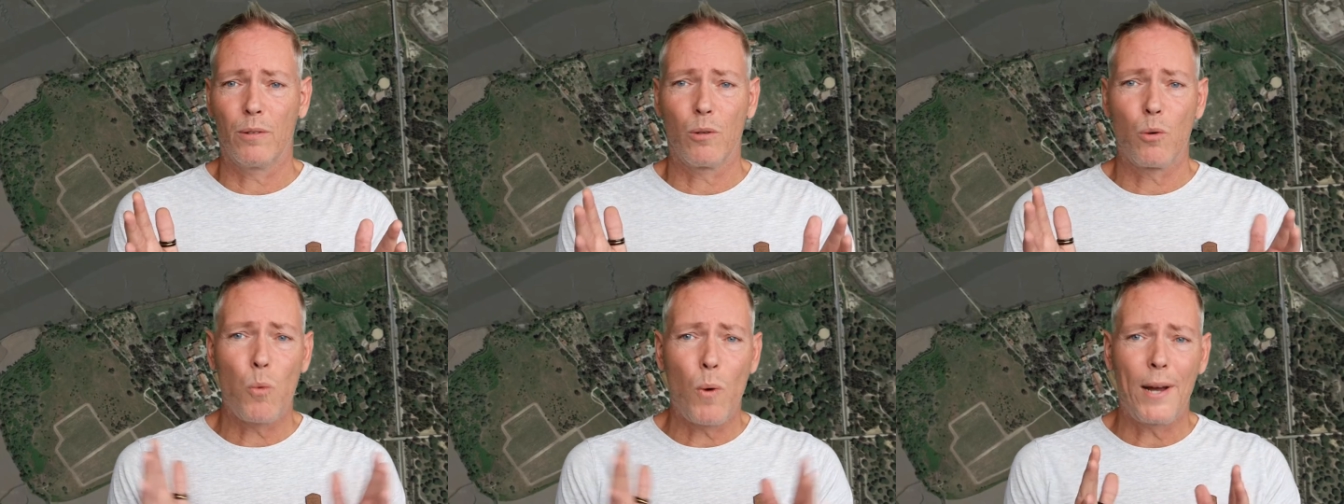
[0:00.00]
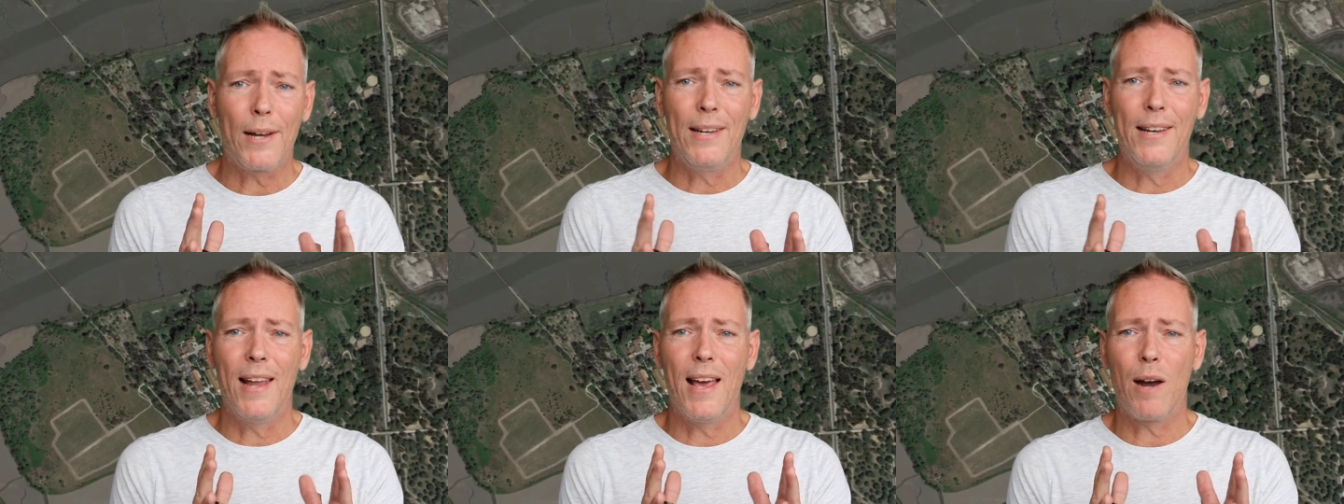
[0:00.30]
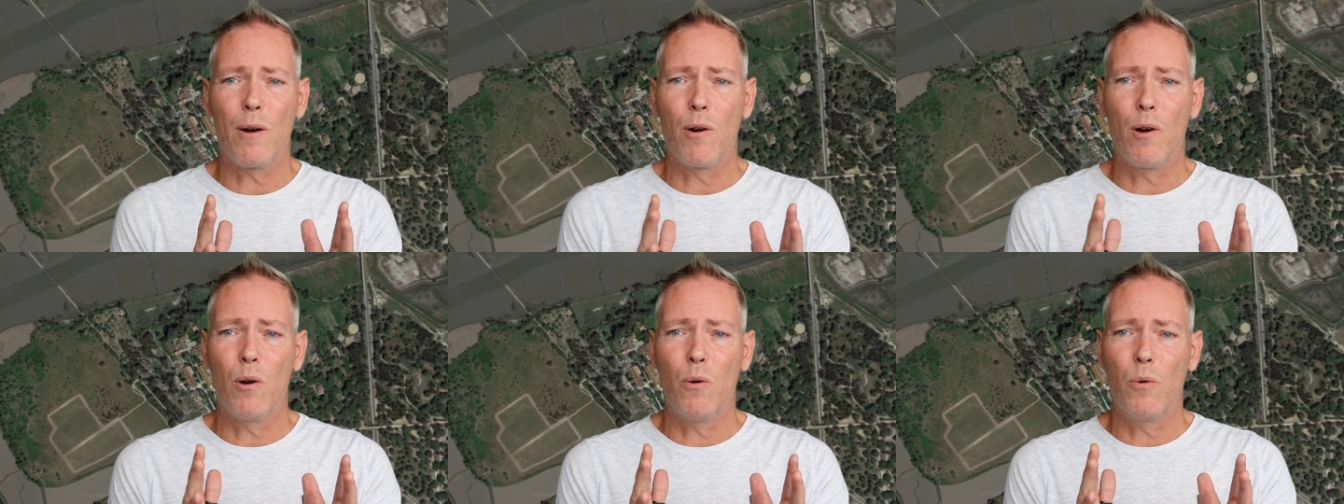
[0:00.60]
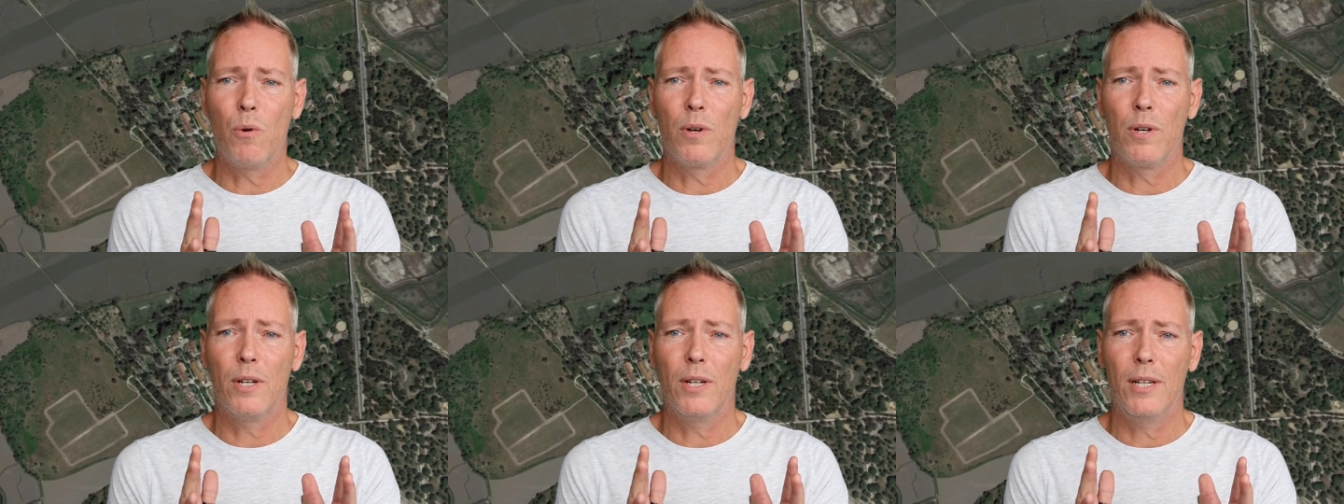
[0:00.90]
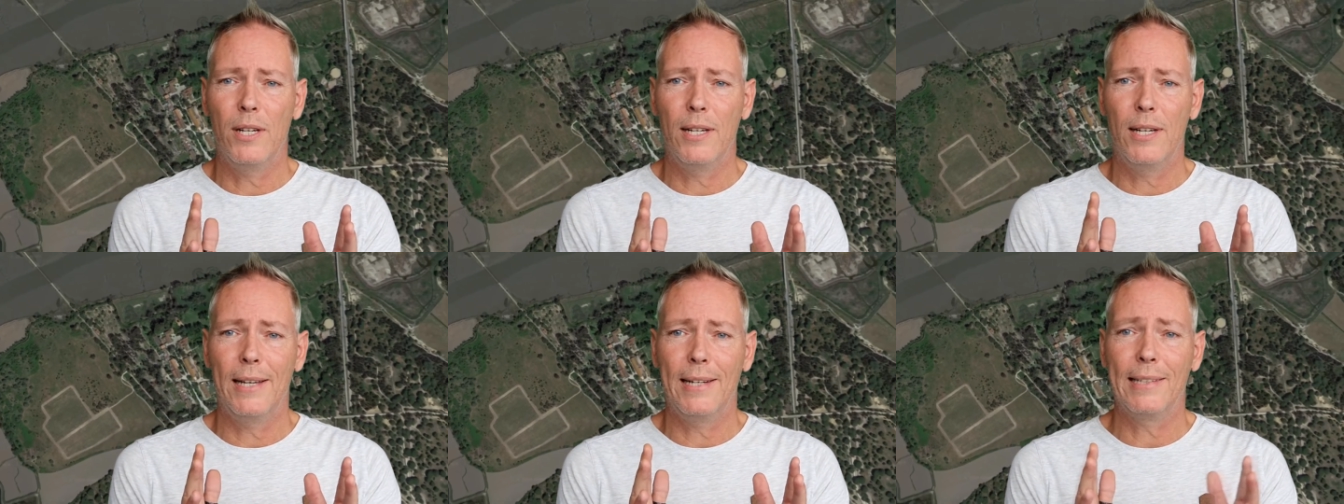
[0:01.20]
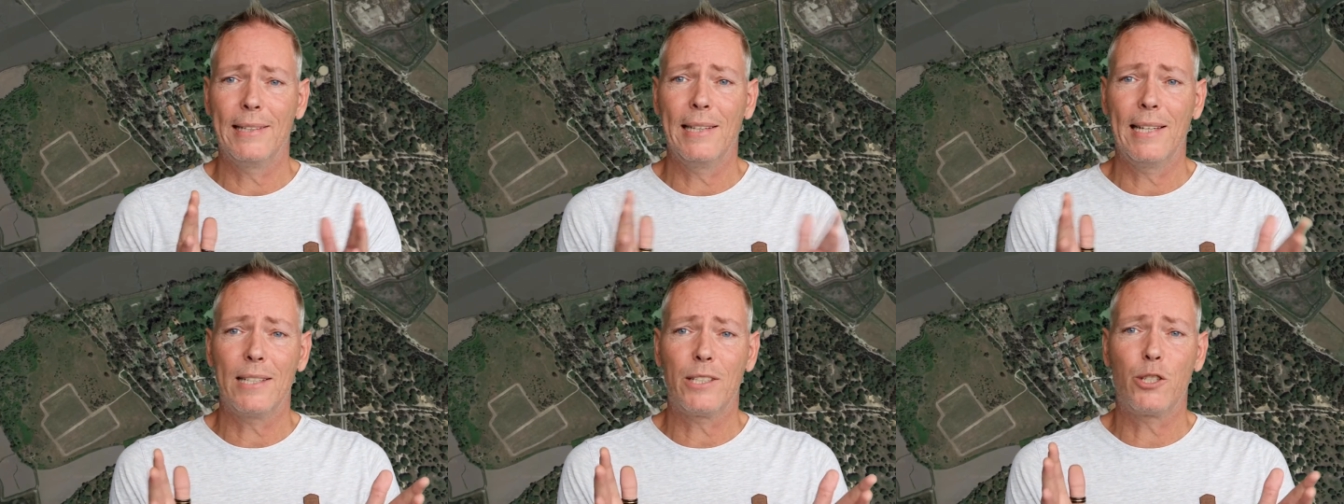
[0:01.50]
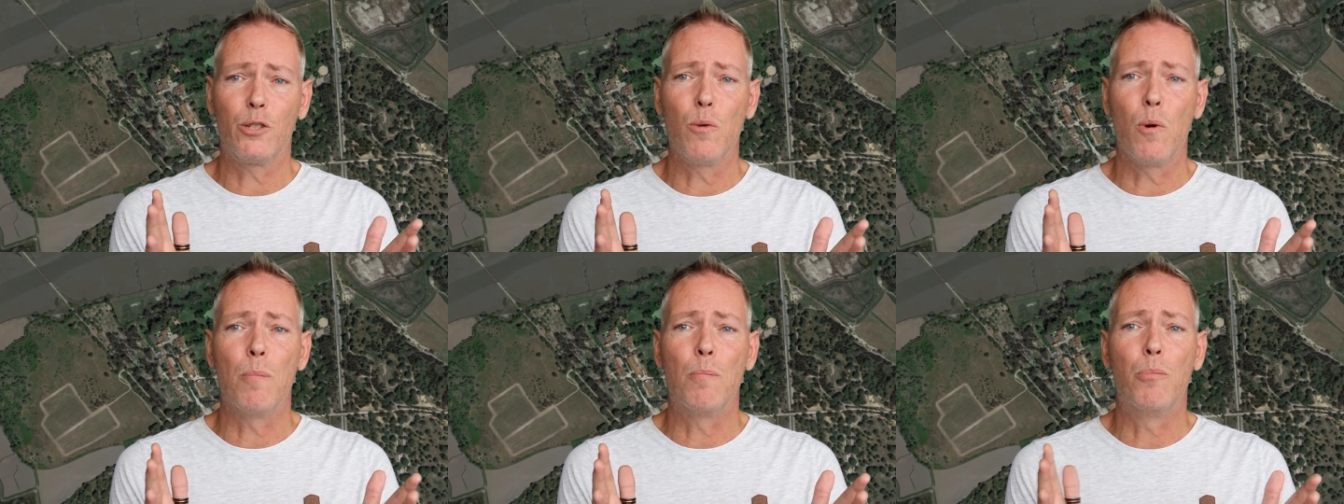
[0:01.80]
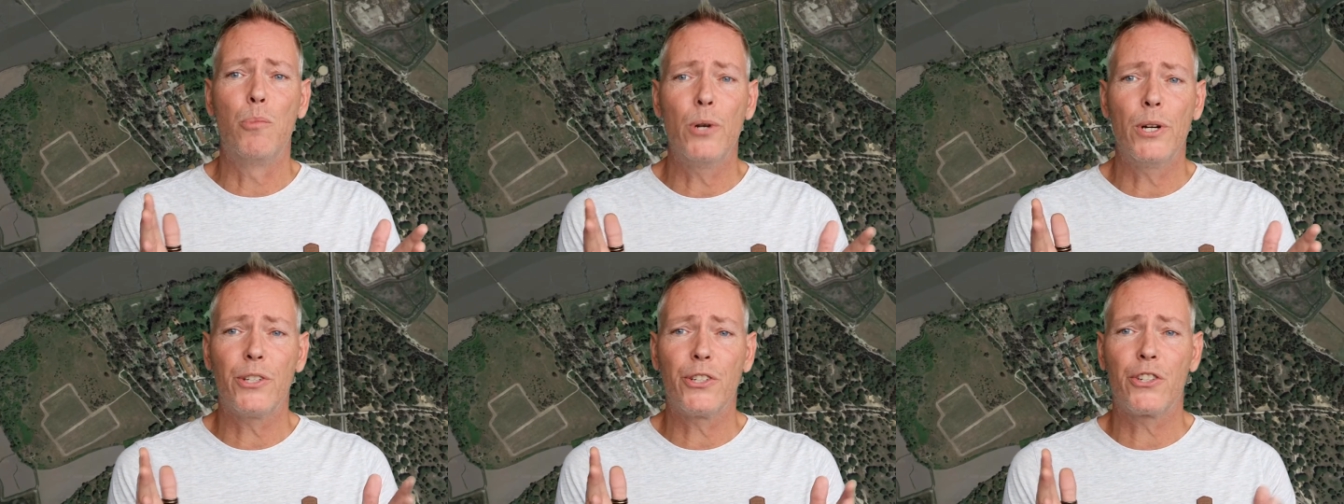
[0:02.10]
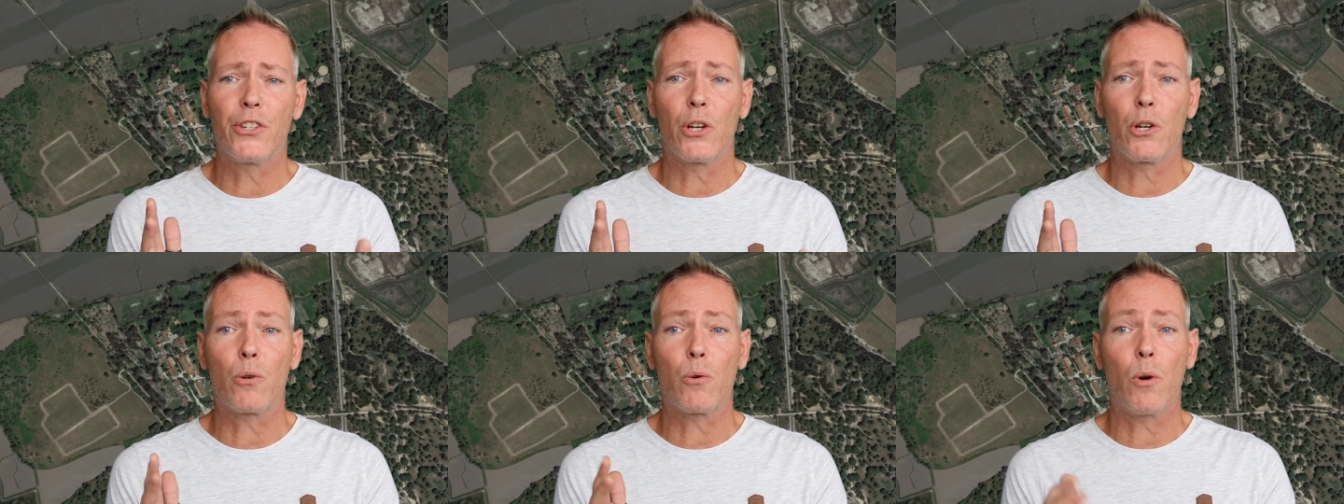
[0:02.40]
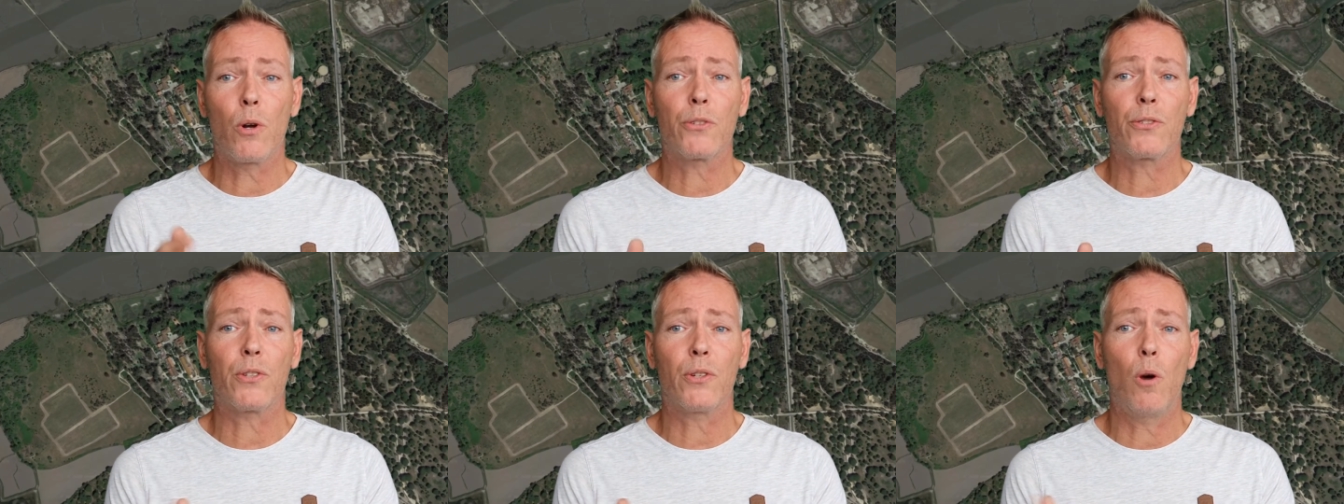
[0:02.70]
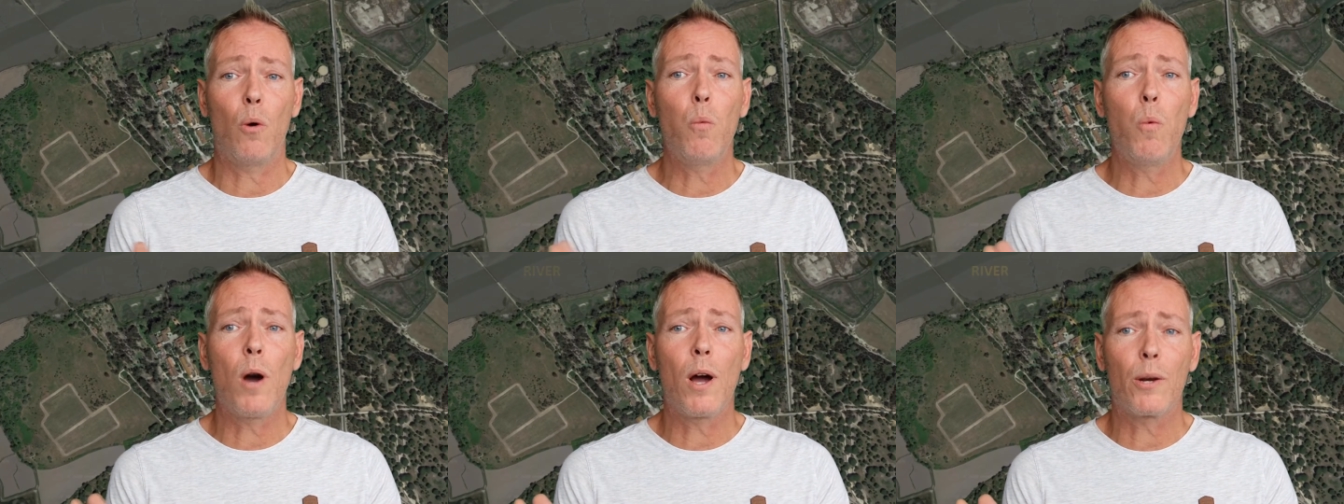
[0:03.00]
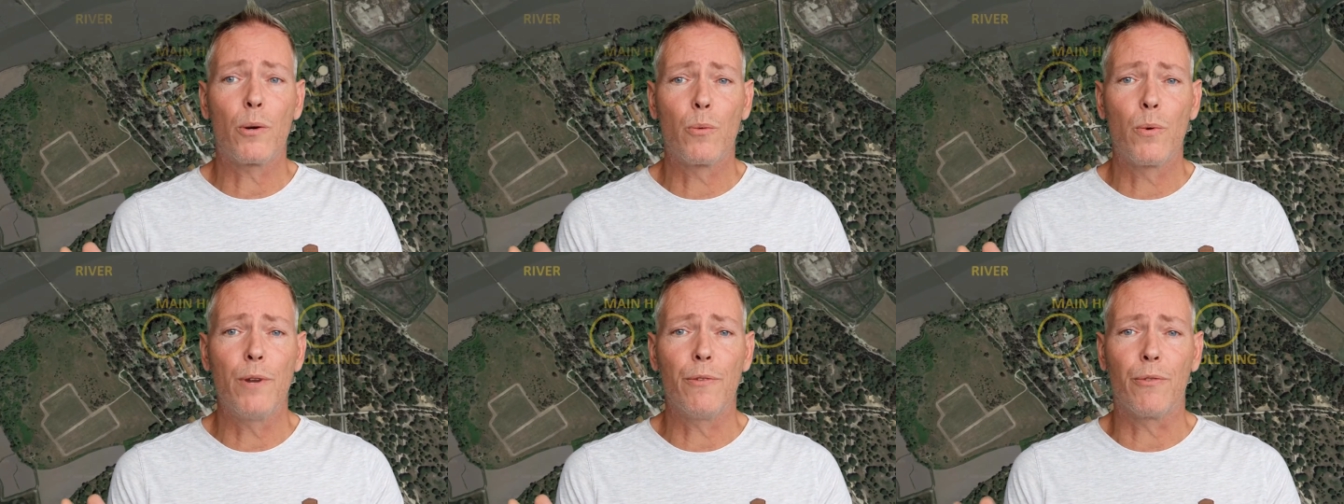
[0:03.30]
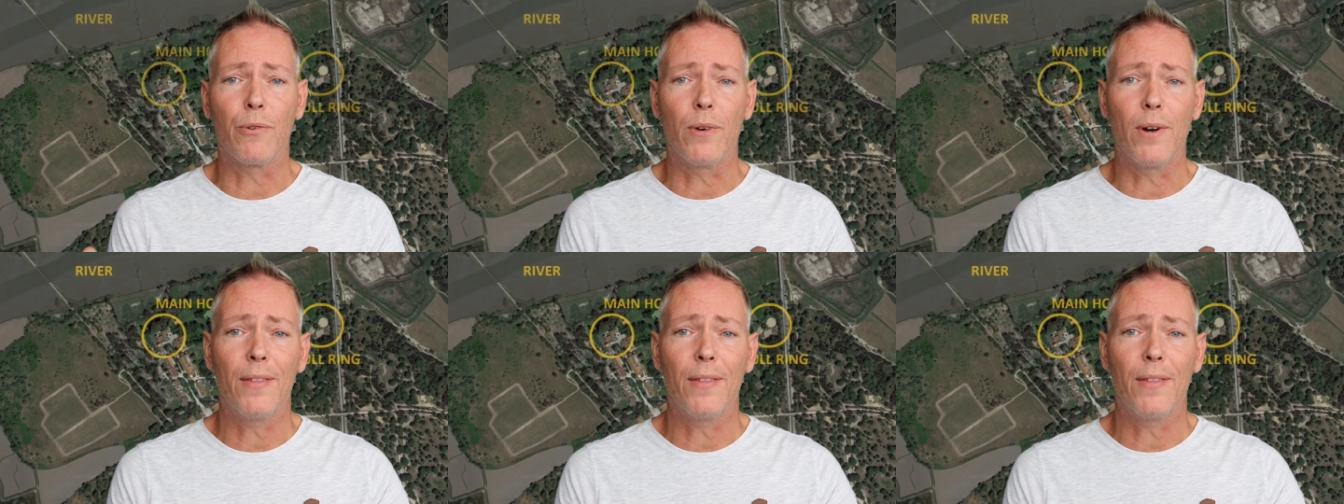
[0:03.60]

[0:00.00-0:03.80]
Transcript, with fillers: quite narrow, uh, and it led to a bridge across a wide river.